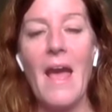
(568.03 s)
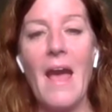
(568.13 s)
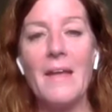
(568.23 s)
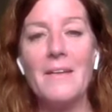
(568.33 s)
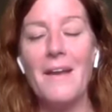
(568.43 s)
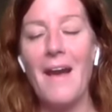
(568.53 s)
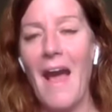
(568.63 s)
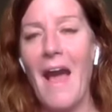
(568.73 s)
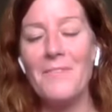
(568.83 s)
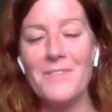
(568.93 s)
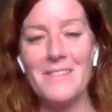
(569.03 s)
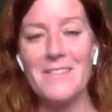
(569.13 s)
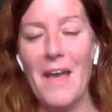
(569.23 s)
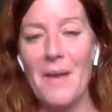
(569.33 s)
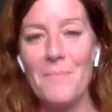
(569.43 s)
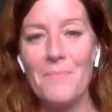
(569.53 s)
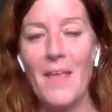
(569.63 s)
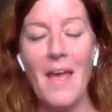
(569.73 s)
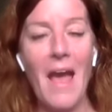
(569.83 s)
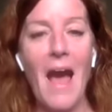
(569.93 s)
And I have to say,
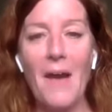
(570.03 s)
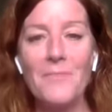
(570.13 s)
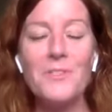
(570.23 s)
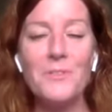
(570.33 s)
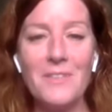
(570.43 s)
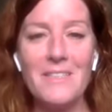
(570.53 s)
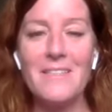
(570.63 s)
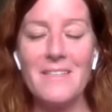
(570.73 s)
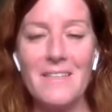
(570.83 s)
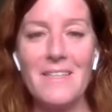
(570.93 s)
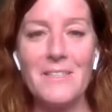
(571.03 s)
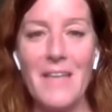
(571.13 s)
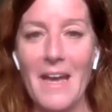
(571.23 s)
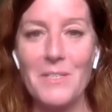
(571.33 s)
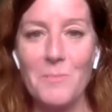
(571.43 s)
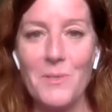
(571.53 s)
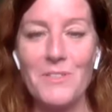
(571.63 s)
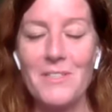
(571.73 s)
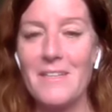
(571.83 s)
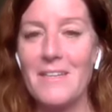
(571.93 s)
after you listen to these
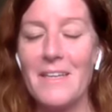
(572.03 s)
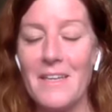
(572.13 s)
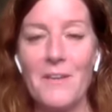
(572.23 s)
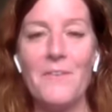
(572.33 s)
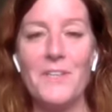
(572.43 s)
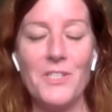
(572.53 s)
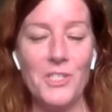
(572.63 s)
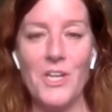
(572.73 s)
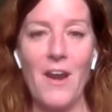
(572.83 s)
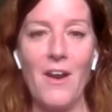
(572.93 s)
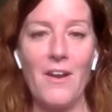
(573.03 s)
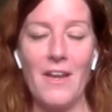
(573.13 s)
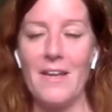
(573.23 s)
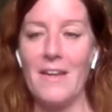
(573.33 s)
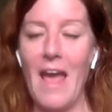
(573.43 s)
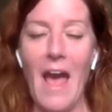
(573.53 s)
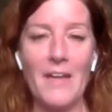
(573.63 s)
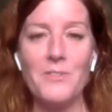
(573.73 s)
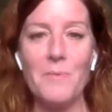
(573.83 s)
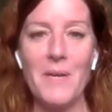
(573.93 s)
experts give and share and
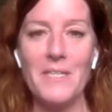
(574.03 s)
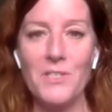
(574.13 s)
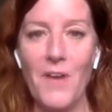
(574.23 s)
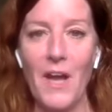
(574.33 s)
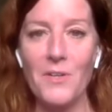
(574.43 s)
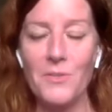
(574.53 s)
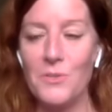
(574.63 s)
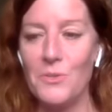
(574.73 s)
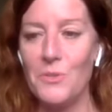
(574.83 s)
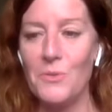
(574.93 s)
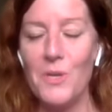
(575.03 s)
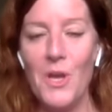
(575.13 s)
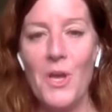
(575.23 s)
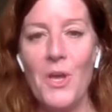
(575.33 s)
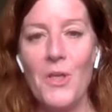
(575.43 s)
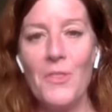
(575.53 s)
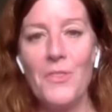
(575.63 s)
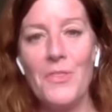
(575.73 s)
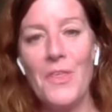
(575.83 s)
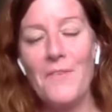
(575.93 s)
add tremendous value to you,
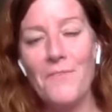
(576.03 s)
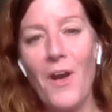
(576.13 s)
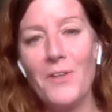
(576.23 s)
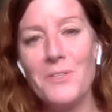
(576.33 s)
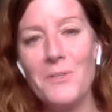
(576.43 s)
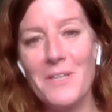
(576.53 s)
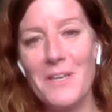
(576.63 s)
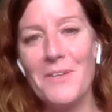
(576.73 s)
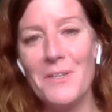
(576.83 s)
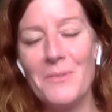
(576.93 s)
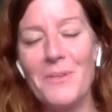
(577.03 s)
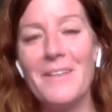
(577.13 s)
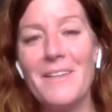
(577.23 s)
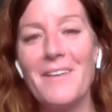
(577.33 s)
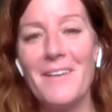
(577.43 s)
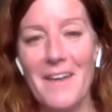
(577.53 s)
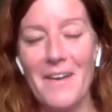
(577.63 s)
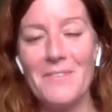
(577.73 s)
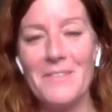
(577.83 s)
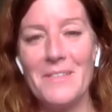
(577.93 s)
they've also given you a little
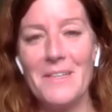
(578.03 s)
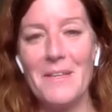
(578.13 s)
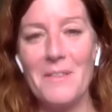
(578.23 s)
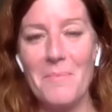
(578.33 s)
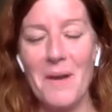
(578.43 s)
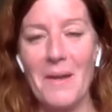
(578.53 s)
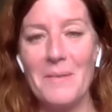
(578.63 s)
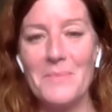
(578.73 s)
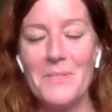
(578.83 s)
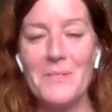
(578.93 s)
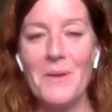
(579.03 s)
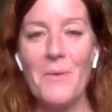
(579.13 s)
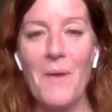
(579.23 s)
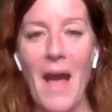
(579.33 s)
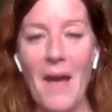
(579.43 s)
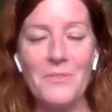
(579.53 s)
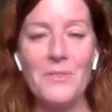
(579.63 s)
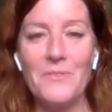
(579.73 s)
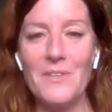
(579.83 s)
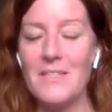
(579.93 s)
gift at the bottom. So
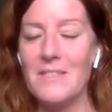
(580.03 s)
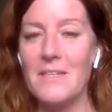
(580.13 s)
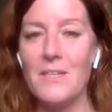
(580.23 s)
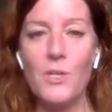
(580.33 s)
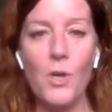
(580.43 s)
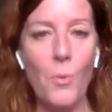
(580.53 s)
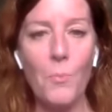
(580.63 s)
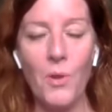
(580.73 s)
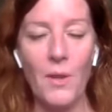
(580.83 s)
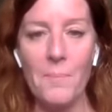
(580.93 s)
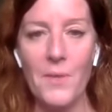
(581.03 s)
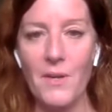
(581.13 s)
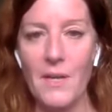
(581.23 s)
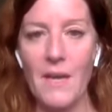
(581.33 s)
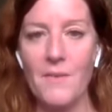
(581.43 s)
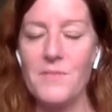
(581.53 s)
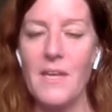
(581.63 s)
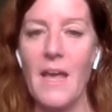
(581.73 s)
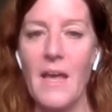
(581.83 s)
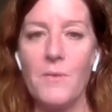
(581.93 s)
after you've listened, go pull up their gift
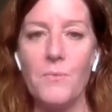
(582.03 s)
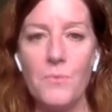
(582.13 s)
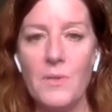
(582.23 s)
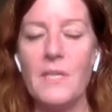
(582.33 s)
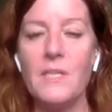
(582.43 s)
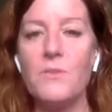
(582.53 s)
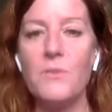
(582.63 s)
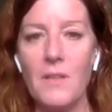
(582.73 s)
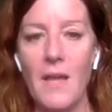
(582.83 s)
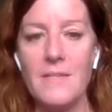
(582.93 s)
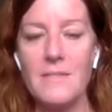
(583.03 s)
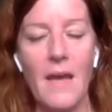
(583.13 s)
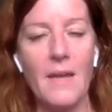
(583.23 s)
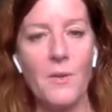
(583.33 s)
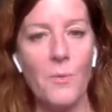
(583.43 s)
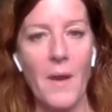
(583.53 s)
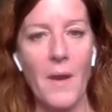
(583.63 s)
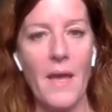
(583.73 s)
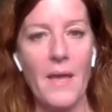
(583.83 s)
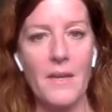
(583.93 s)
and really utilize that in a
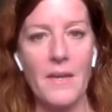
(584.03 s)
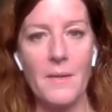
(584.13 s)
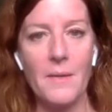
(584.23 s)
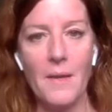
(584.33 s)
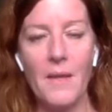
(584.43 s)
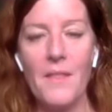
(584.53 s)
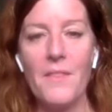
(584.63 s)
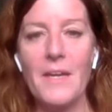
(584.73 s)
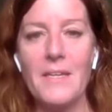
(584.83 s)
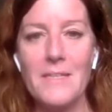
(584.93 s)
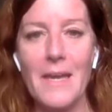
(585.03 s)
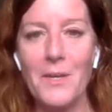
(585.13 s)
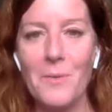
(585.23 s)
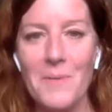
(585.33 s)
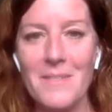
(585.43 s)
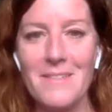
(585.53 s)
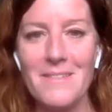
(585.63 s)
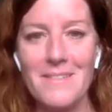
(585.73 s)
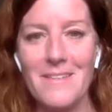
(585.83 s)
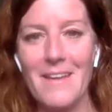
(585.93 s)
way that can take your
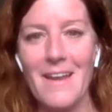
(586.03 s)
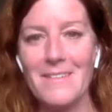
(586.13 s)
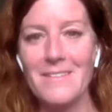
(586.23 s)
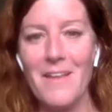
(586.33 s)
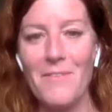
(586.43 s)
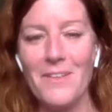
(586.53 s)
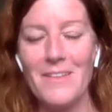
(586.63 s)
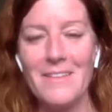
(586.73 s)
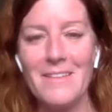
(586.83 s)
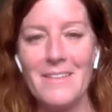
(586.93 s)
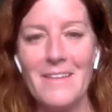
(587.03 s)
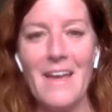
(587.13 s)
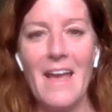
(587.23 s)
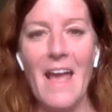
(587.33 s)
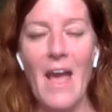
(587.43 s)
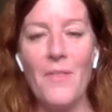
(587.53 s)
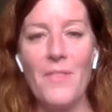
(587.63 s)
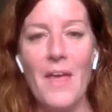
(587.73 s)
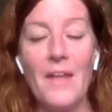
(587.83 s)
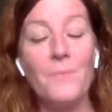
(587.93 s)
business to the next level. And
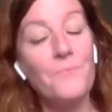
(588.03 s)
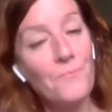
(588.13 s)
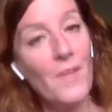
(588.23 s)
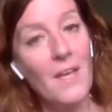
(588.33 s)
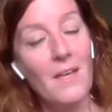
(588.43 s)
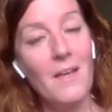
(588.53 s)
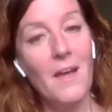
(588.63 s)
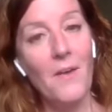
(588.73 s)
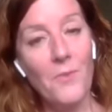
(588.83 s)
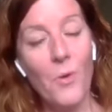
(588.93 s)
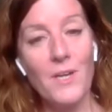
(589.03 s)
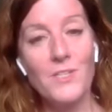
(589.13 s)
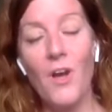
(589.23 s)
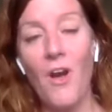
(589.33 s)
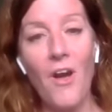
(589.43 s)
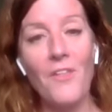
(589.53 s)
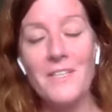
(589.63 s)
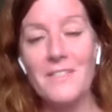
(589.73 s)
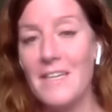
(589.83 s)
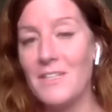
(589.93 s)
then, of course, all
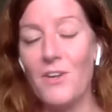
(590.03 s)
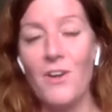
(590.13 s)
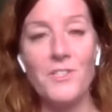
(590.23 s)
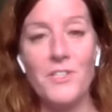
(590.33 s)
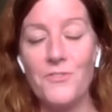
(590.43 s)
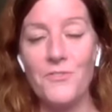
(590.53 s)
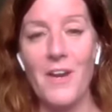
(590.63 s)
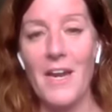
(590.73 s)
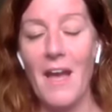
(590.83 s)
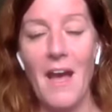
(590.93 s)
these things are just free.